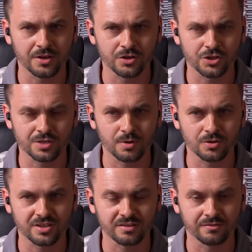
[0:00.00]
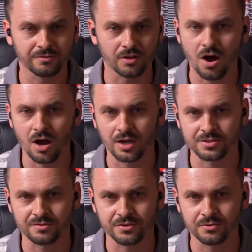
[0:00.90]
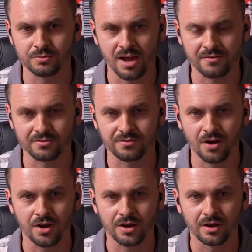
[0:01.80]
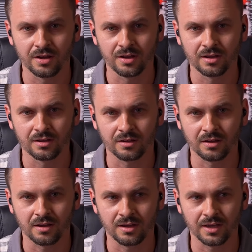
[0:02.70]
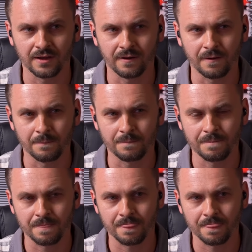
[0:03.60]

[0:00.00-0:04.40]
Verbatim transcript: and you're just posting vlogs of you having fun, eh, um,